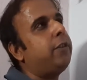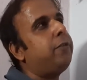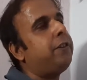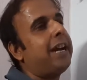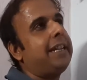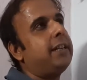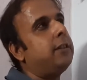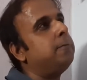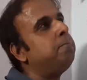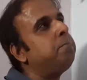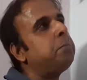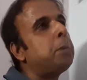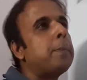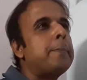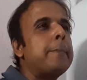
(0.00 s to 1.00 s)
rather,
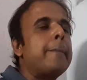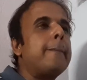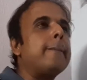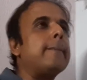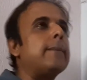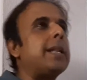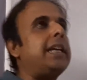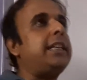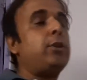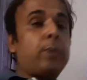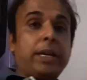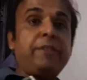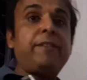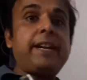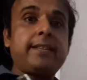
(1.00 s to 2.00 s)
in the
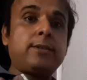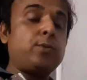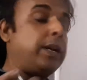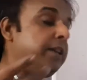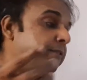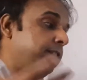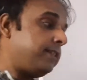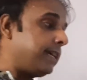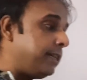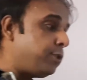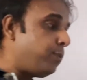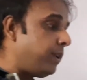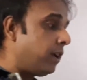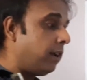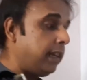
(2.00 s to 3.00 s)
21st
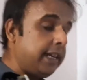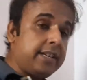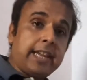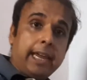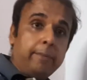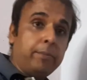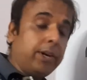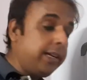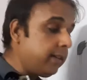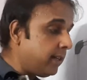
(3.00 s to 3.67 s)
century only it came, right?